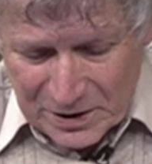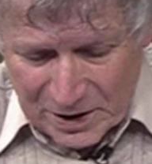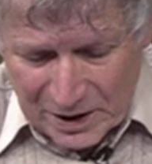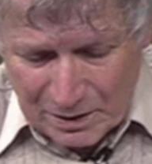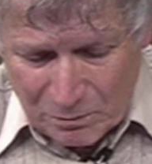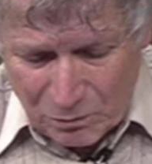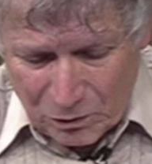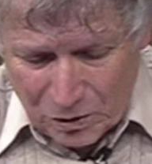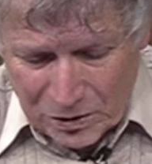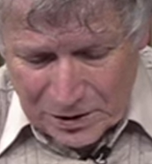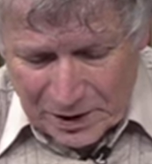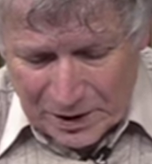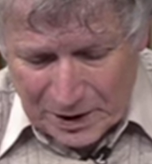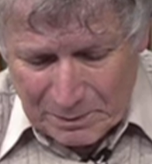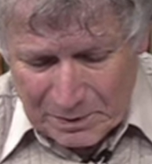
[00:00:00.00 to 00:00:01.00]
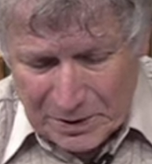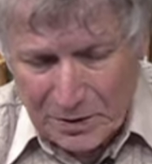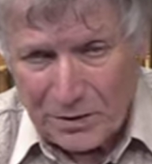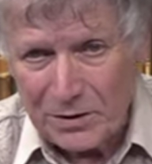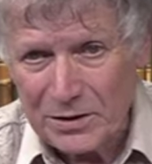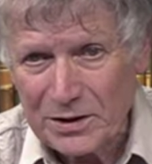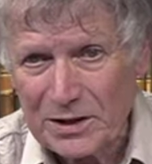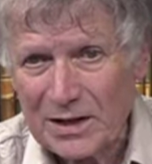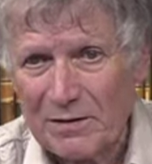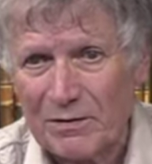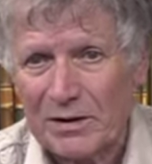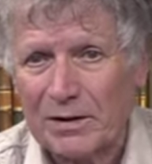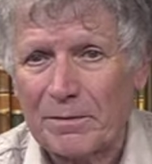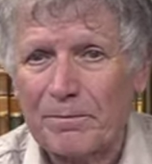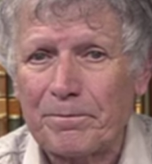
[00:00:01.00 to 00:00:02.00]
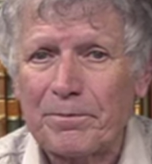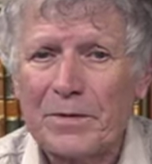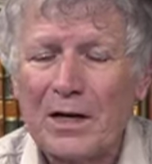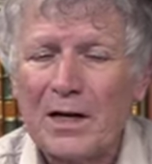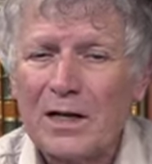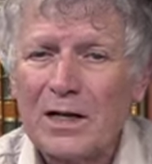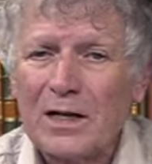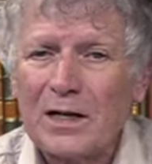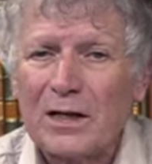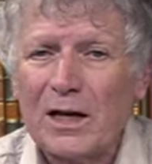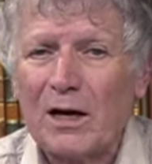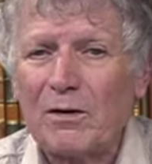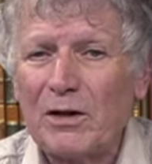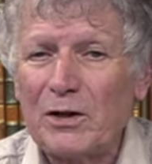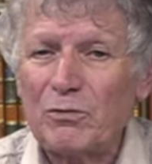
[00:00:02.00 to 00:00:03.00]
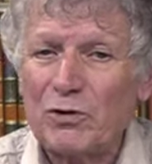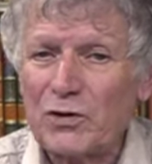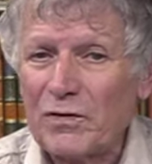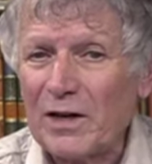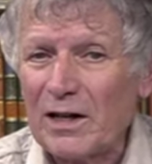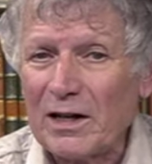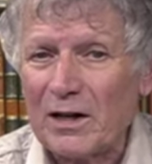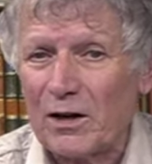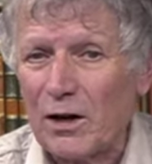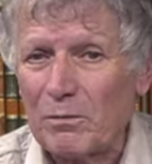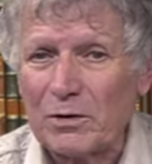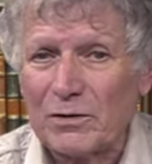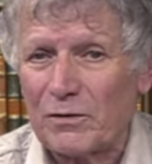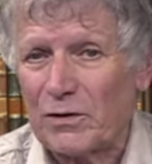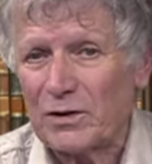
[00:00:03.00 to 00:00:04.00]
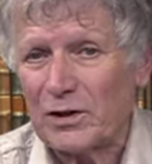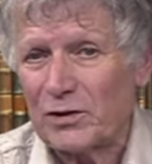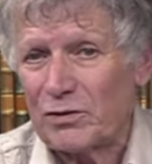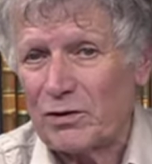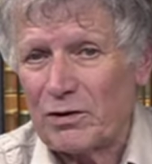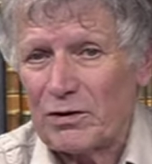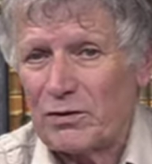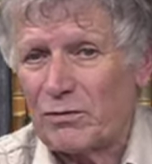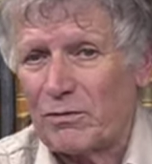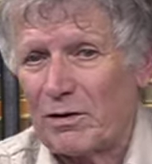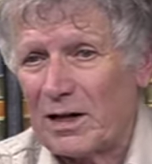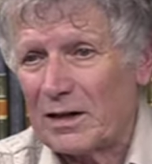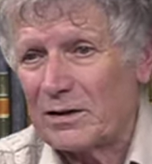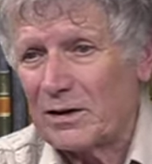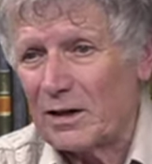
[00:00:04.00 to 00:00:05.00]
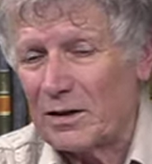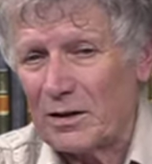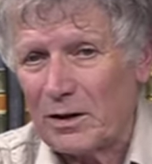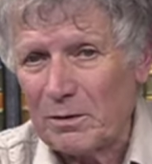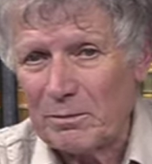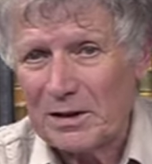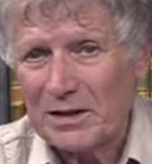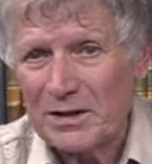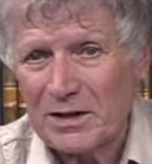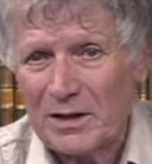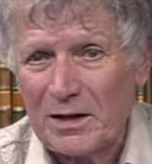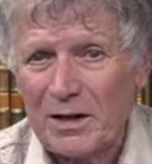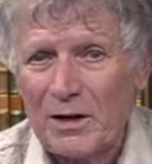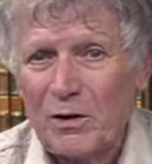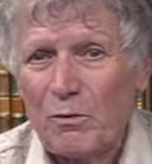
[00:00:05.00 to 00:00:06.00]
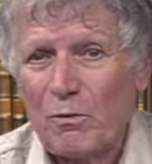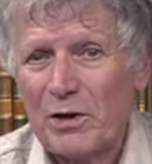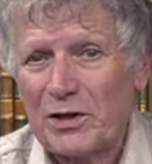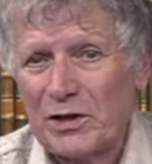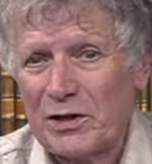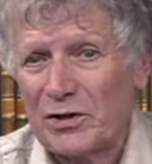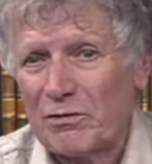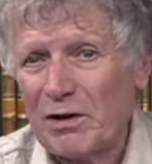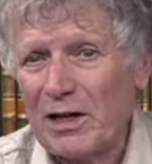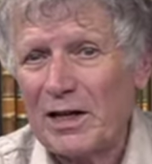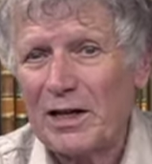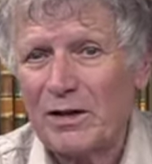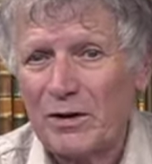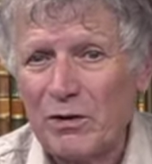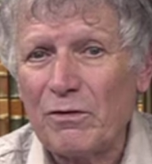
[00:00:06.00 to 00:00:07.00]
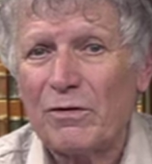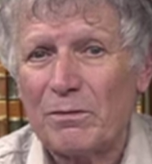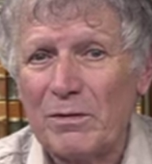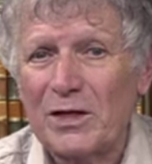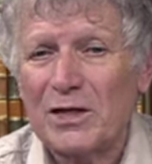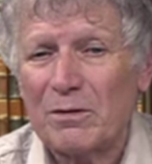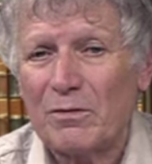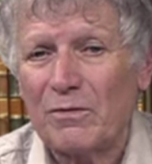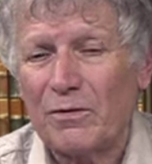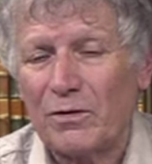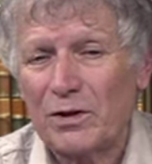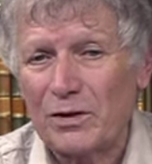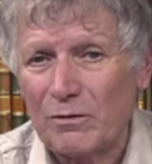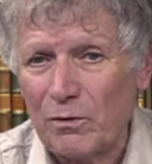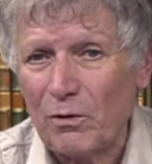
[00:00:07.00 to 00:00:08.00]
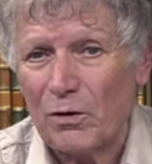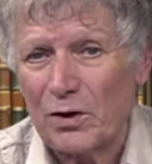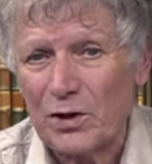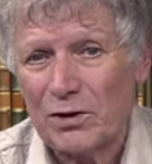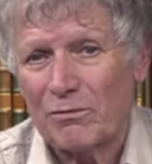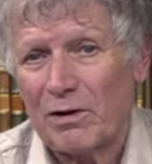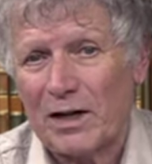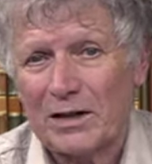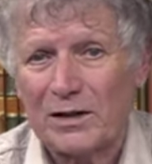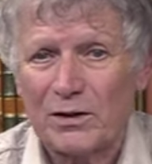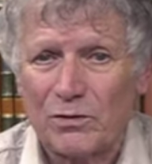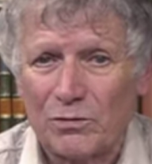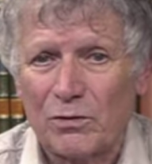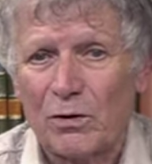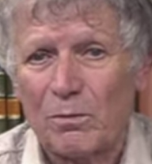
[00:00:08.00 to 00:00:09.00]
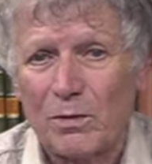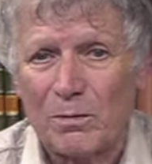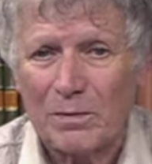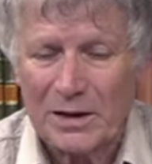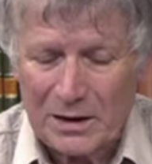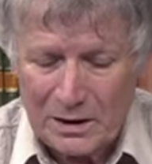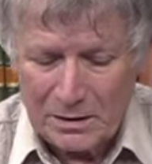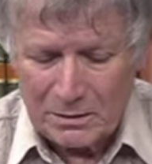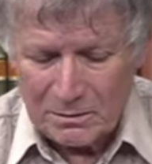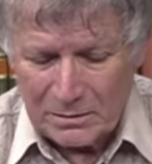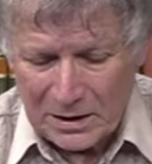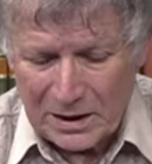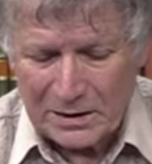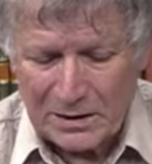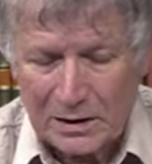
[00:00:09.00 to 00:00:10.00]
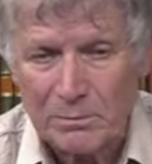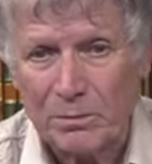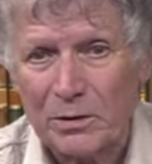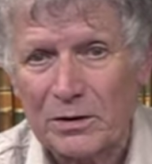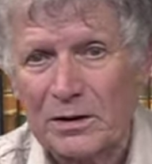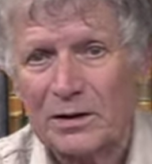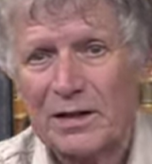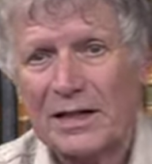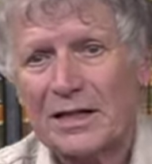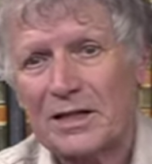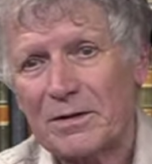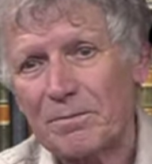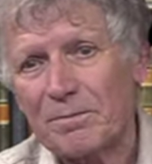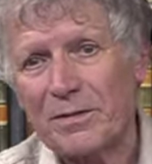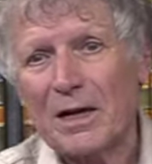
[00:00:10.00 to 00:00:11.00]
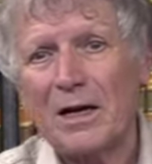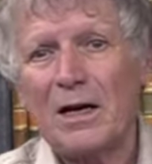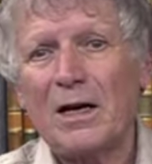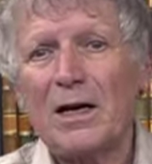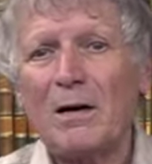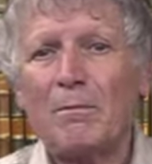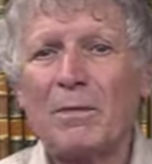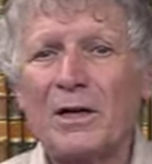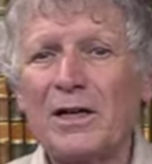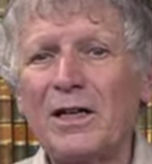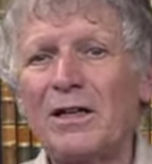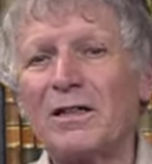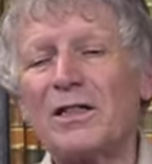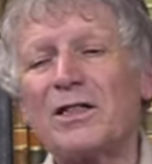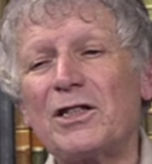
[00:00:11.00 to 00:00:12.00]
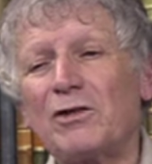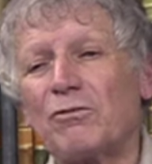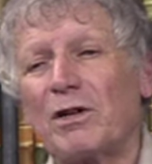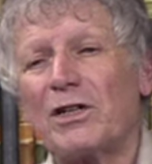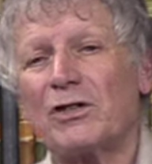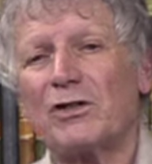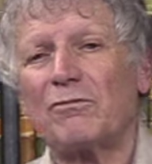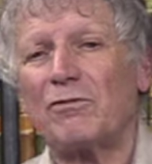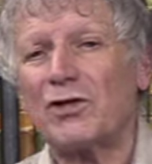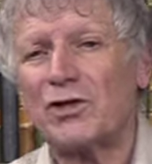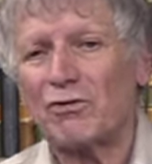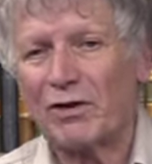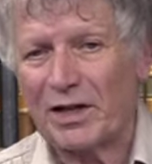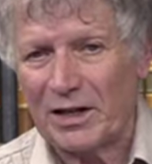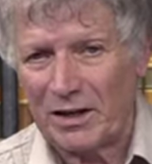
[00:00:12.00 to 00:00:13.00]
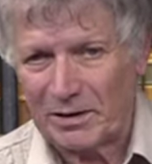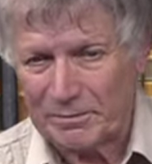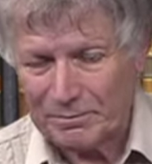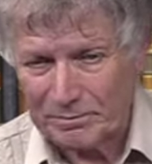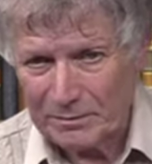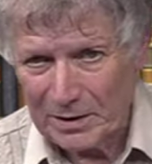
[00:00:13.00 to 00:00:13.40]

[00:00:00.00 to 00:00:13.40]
time was Clement VII. Now, it was fairly common for the Church to grant annulments, which is really a euphemism for divorce granted to noblemen and potentates. But here the situation was trickier.